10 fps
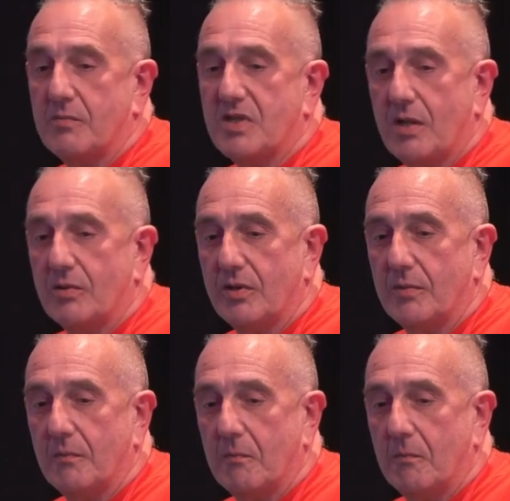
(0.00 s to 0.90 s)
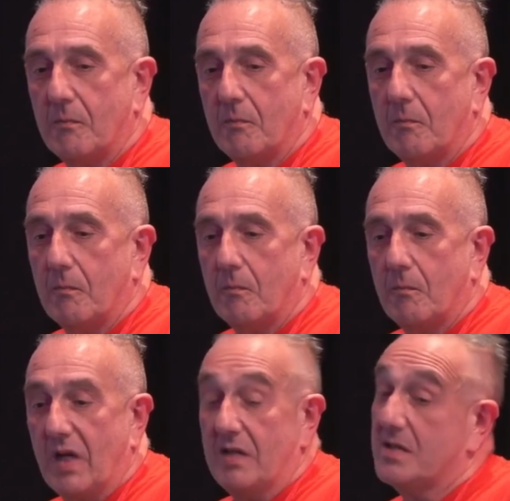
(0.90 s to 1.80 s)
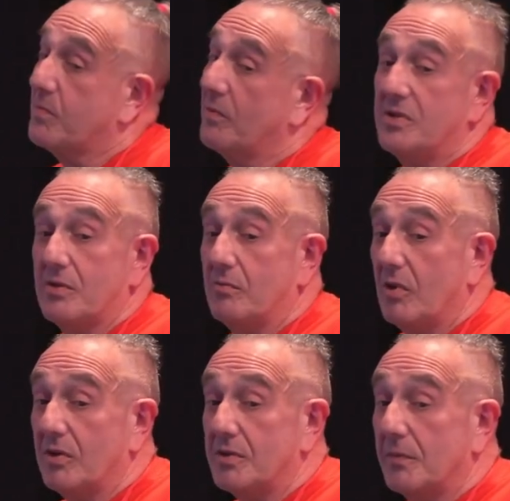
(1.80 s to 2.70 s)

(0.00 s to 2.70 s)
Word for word: out. And that's what we don't want.